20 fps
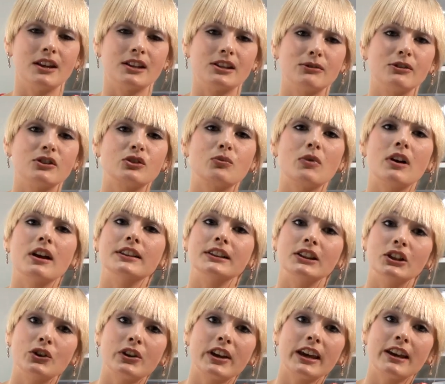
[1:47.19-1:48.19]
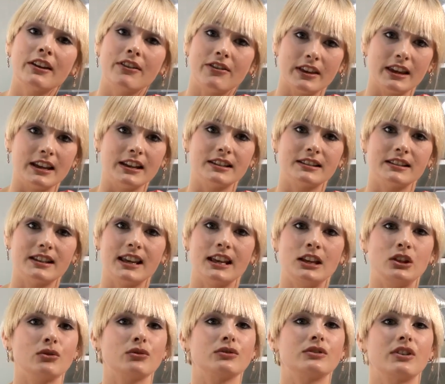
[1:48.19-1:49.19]
So it's worth looking at these
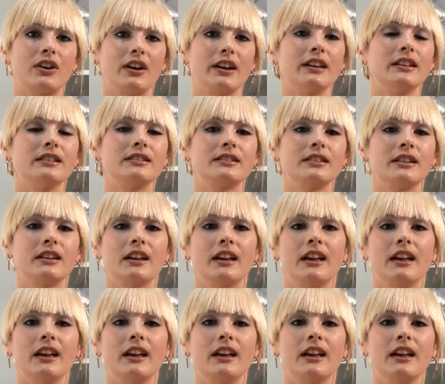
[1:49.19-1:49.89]
in your diet